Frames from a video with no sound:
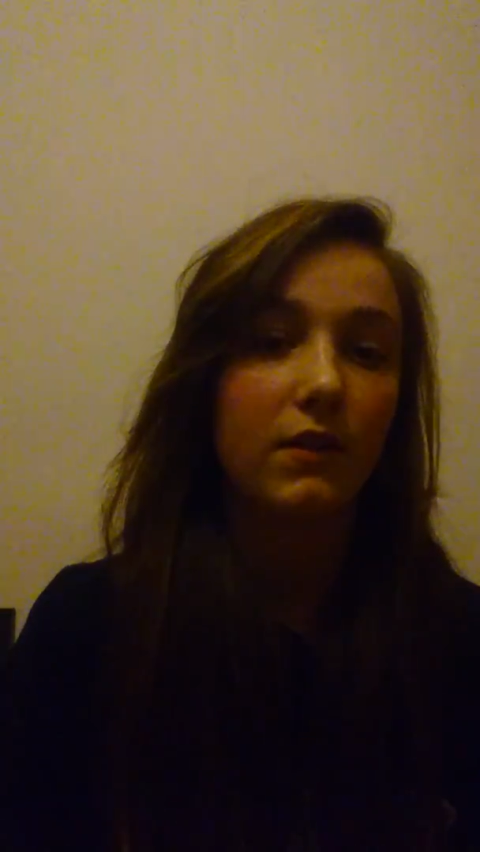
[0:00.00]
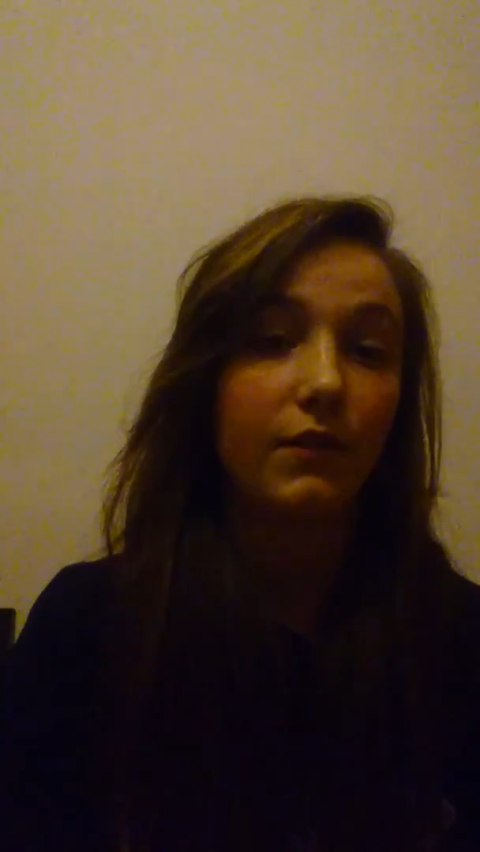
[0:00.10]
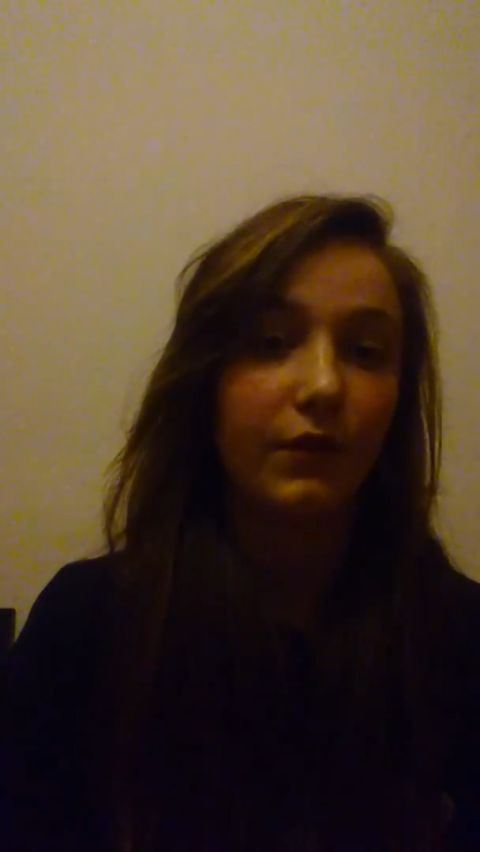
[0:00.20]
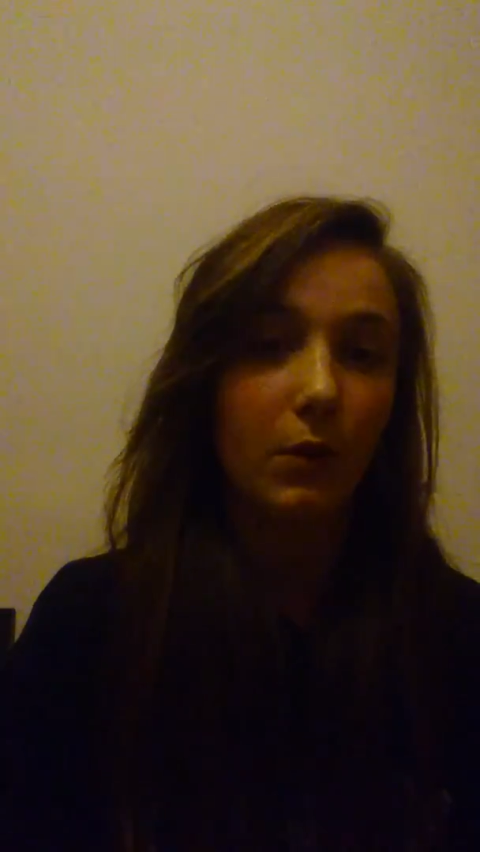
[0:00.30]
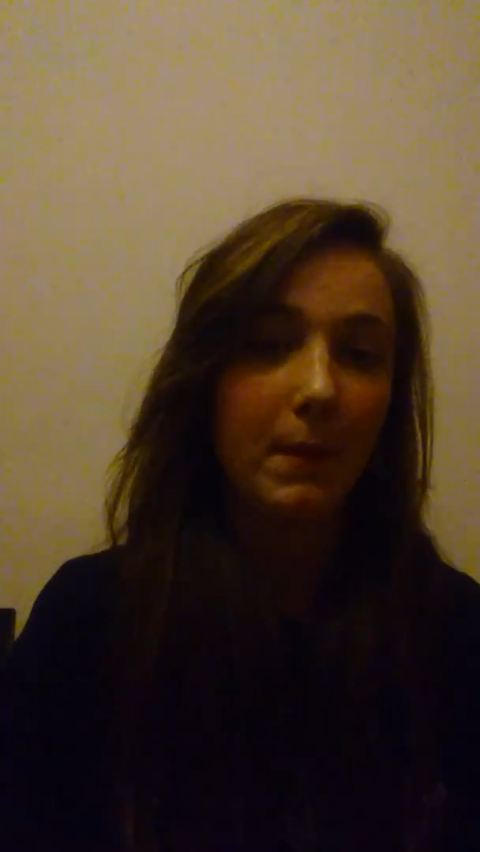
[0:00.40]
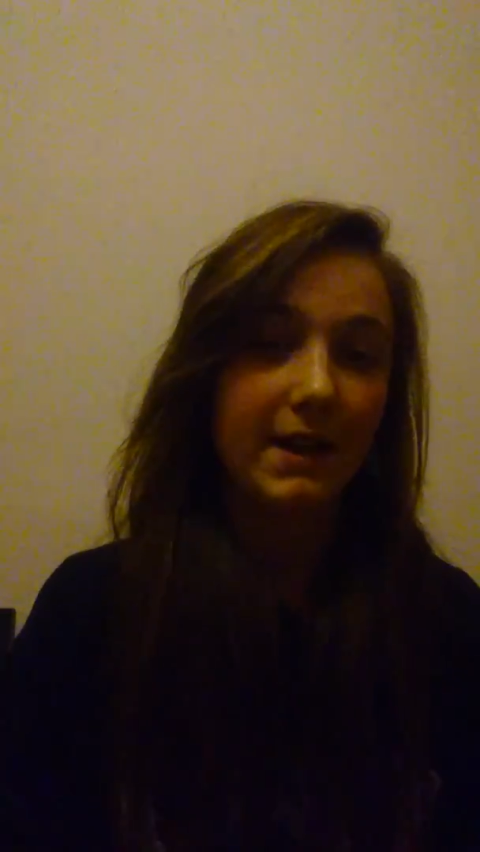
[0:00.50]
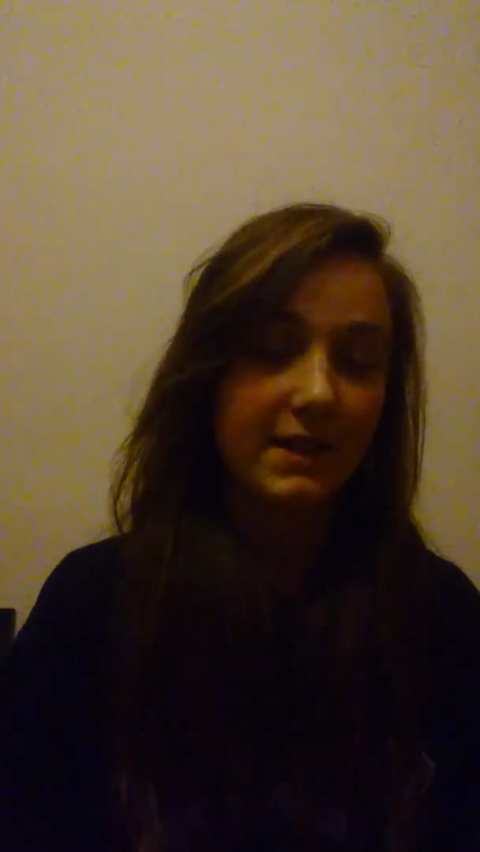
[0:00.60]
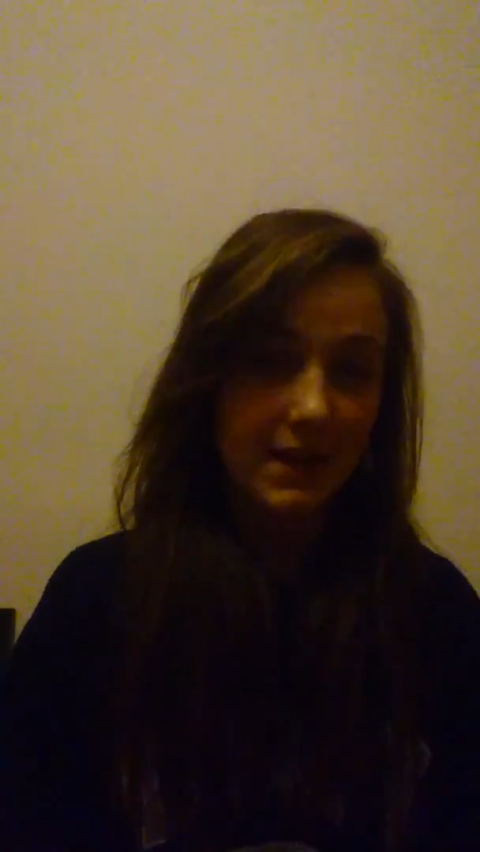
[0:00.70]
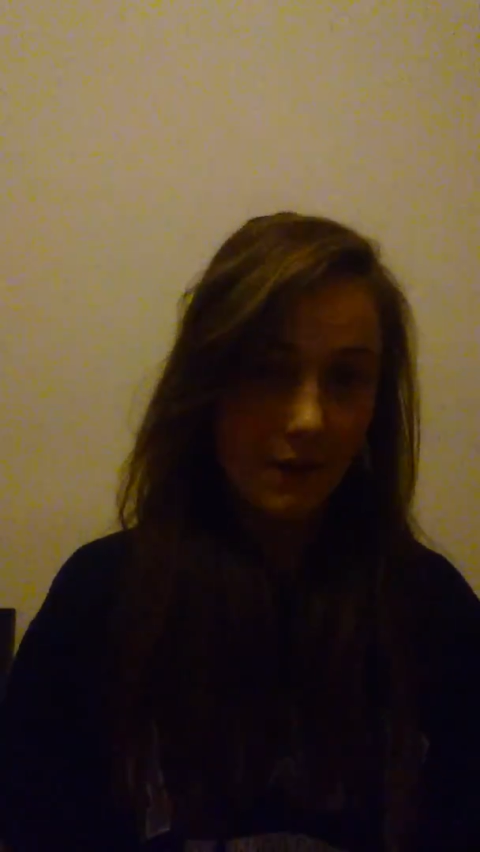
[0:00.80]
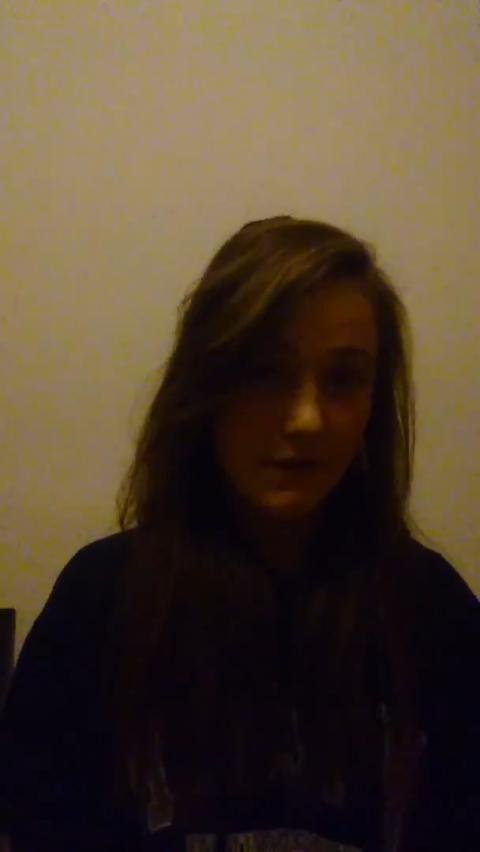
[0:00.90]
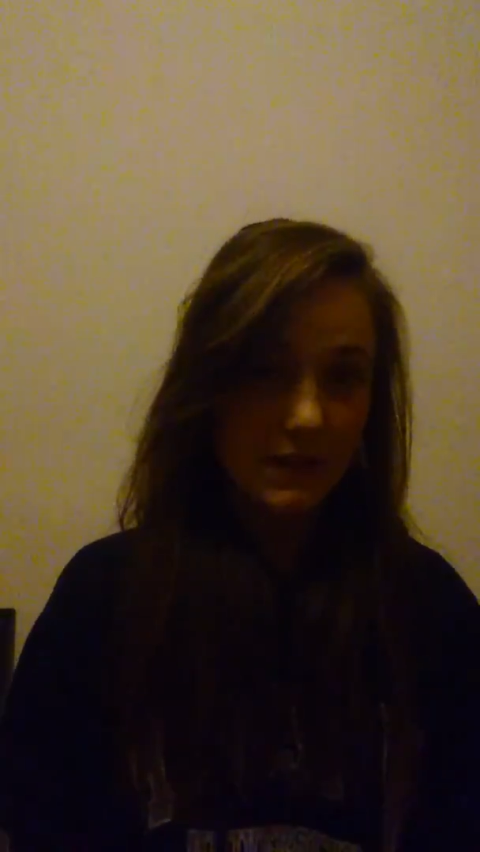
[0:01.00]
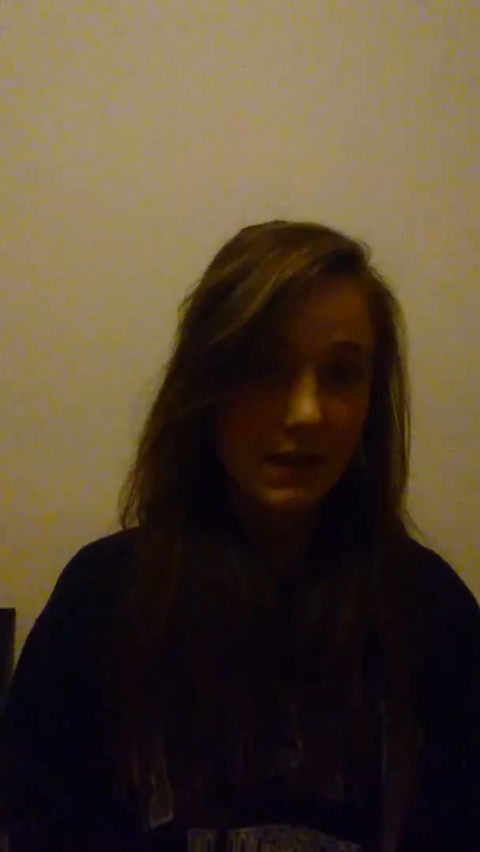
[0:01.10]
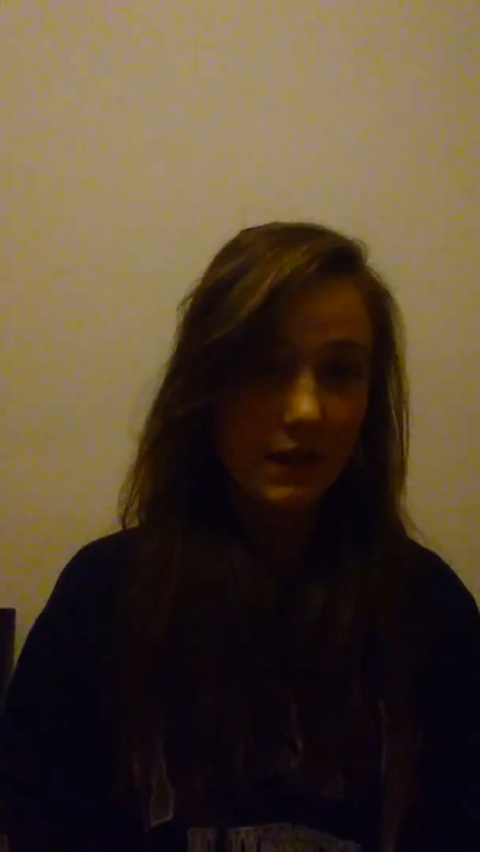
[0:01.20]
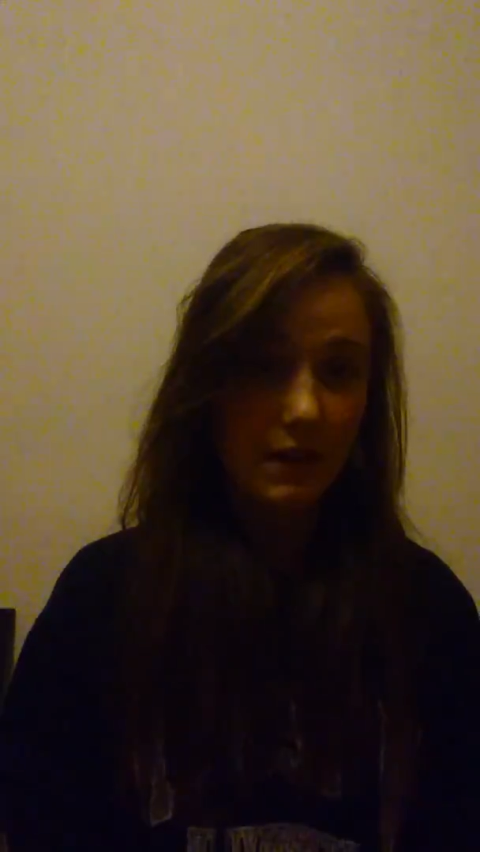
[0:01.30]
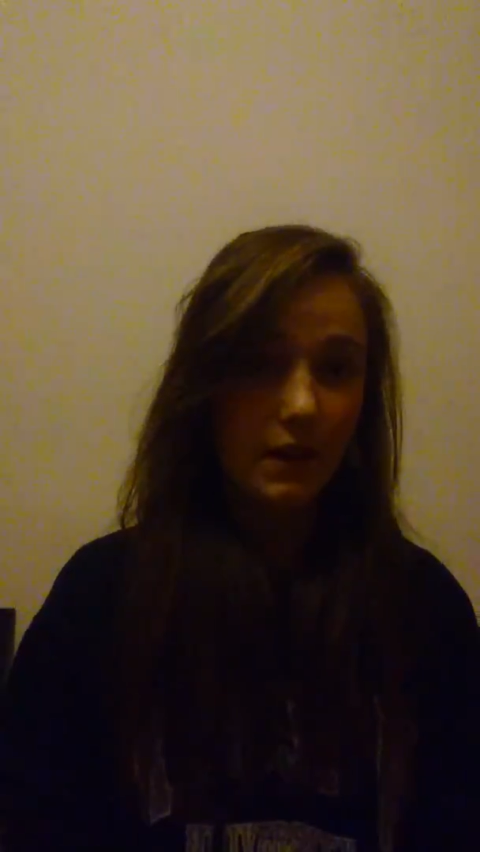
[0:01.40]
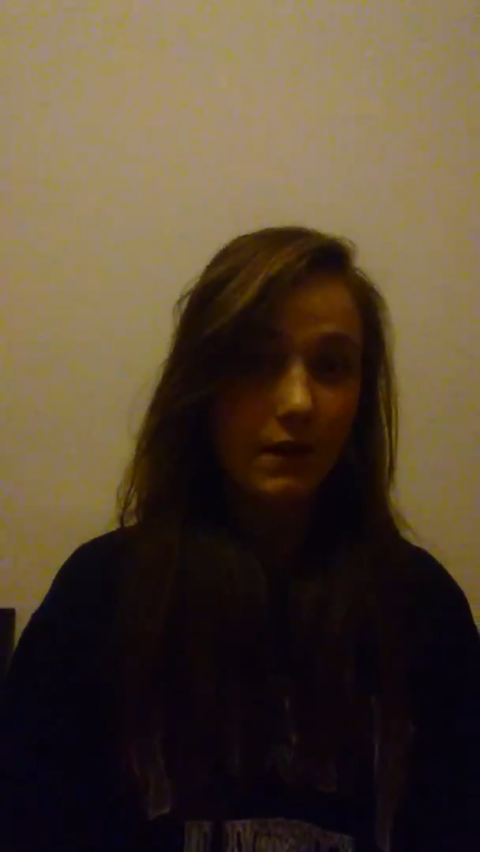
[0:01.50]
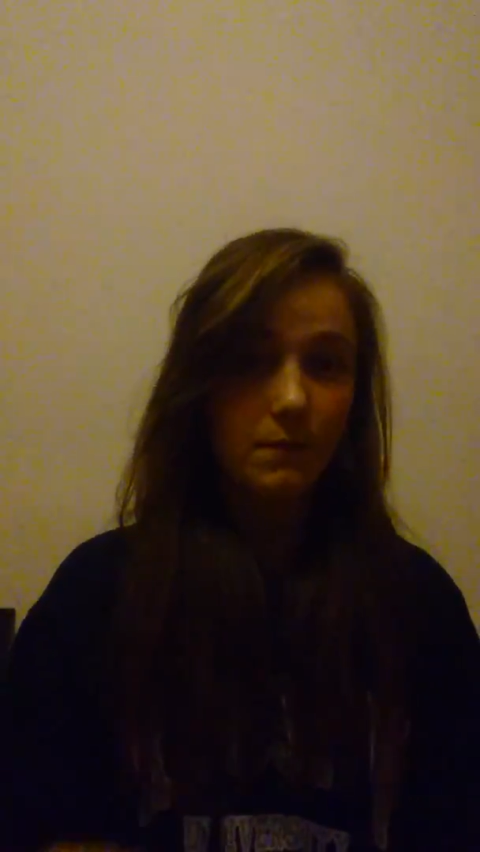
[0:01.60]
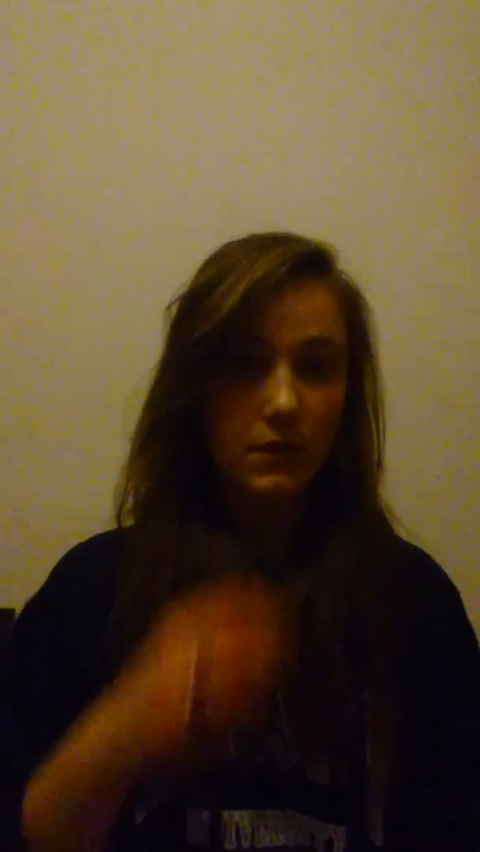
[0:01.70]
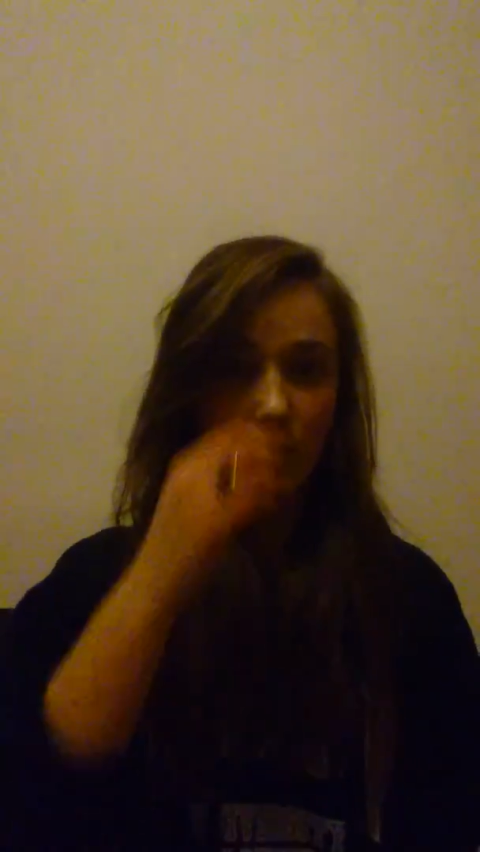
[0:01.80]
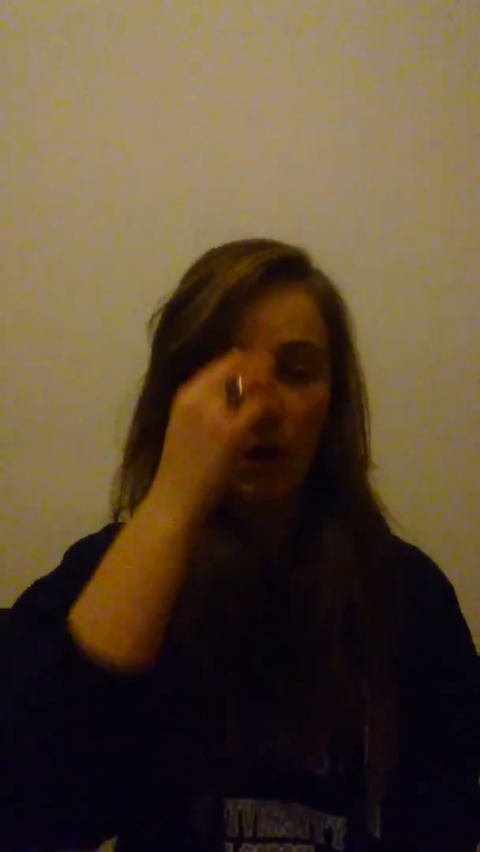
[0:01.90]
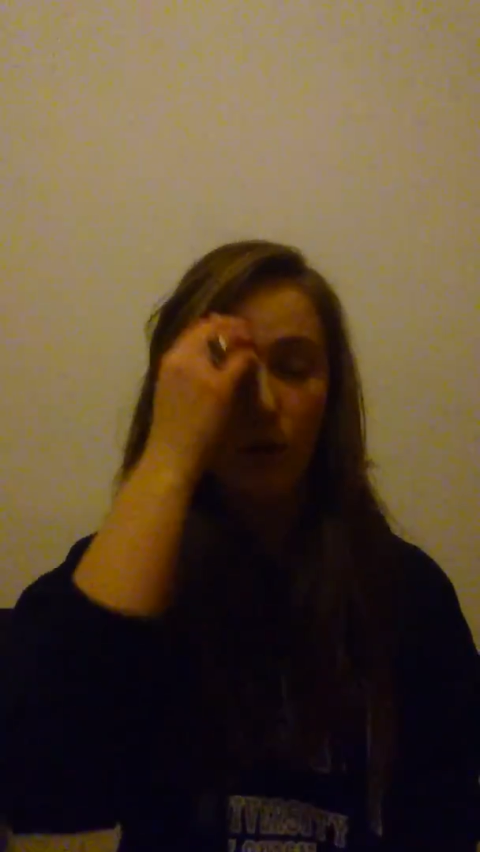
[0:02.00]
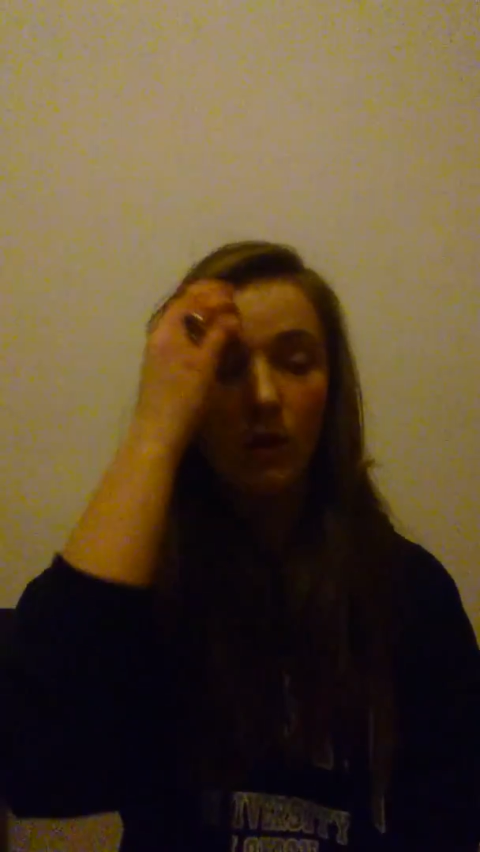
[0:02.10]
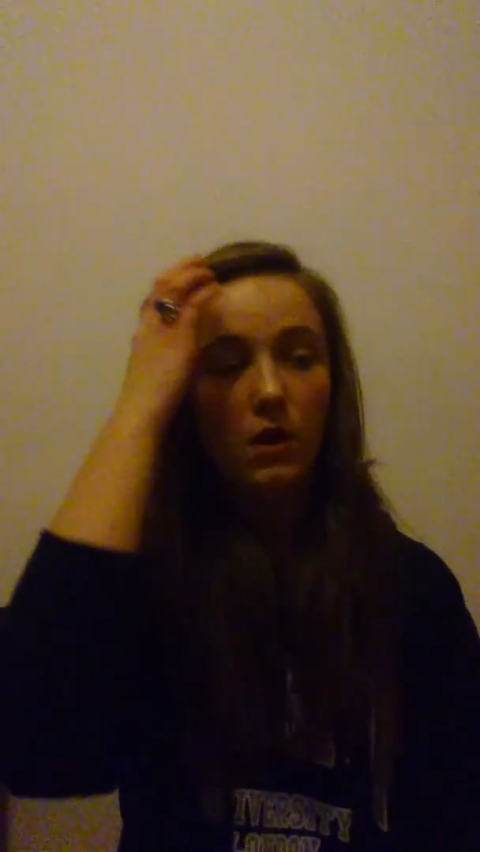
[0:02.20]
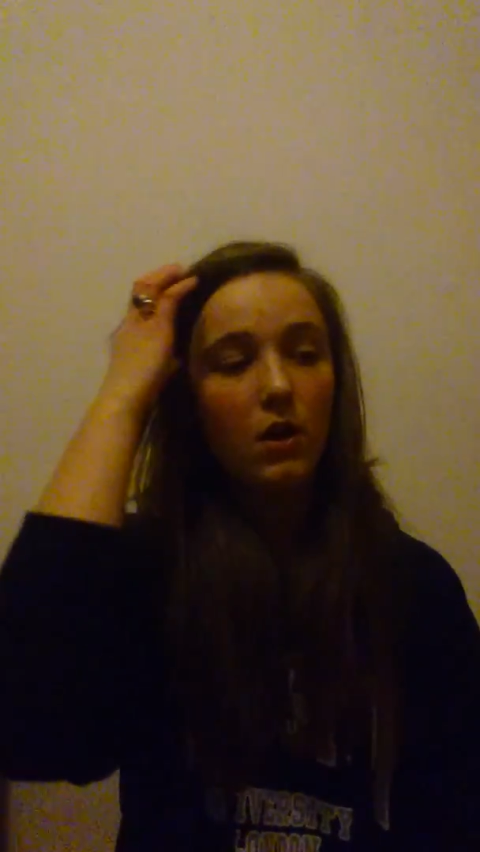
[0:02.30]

film had a death scene in it, so